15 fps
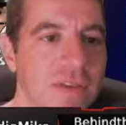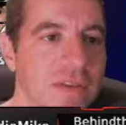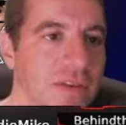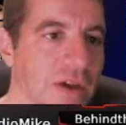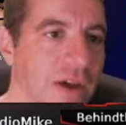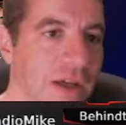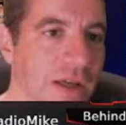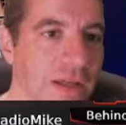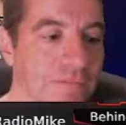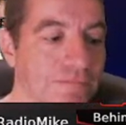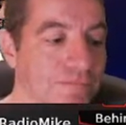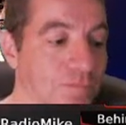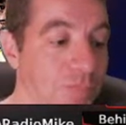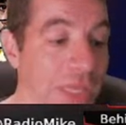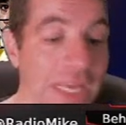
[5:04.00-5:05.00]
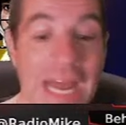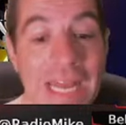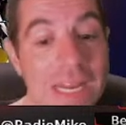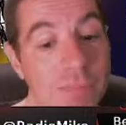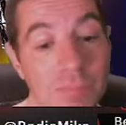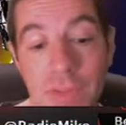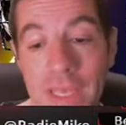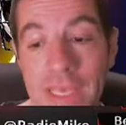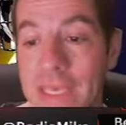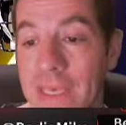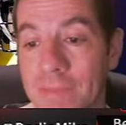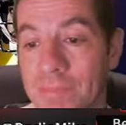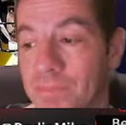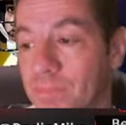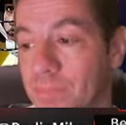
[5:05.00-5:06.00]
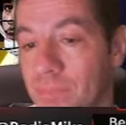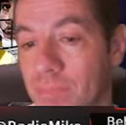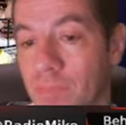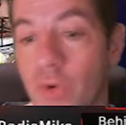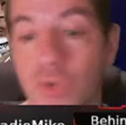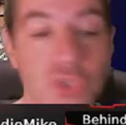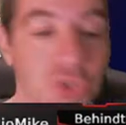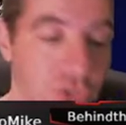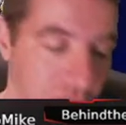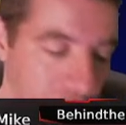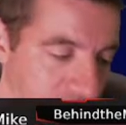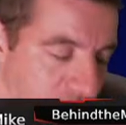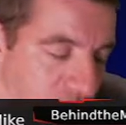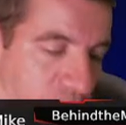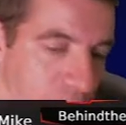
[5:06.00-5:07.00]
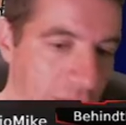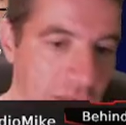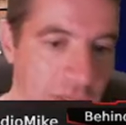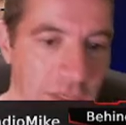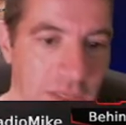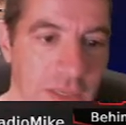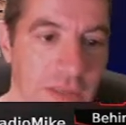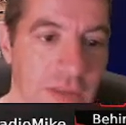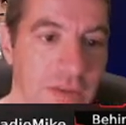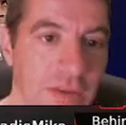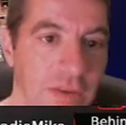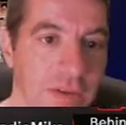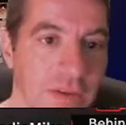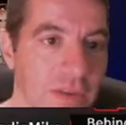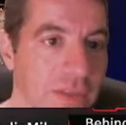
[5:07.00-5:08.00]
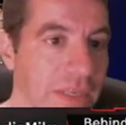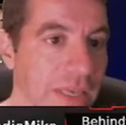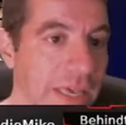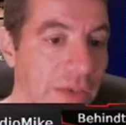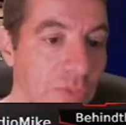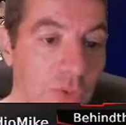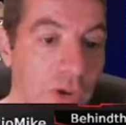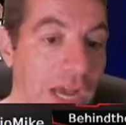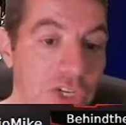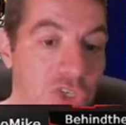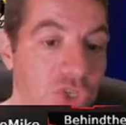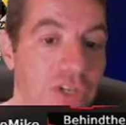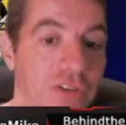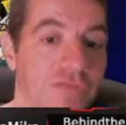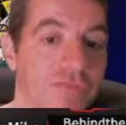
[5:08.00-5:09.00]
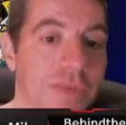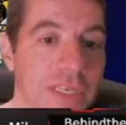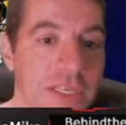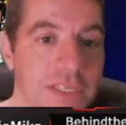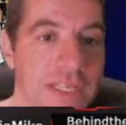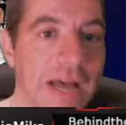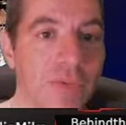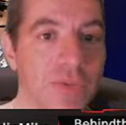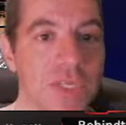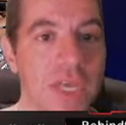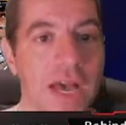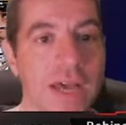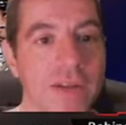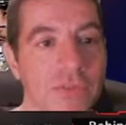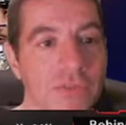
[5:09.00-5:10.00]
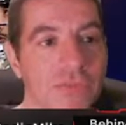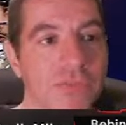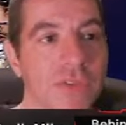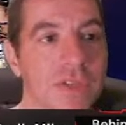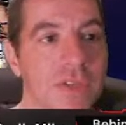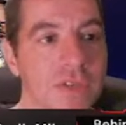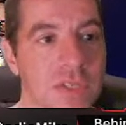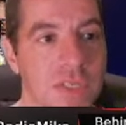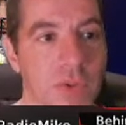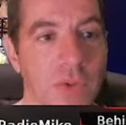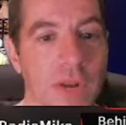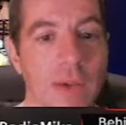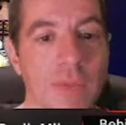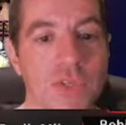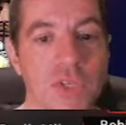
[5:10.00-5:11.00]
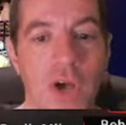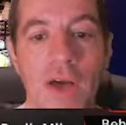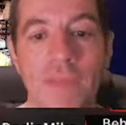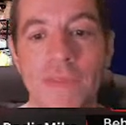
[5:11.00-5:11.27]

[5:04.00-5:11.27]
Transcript: And I didn't play him, Mostert, excuse me. And I should have, because that was kind of someone I was on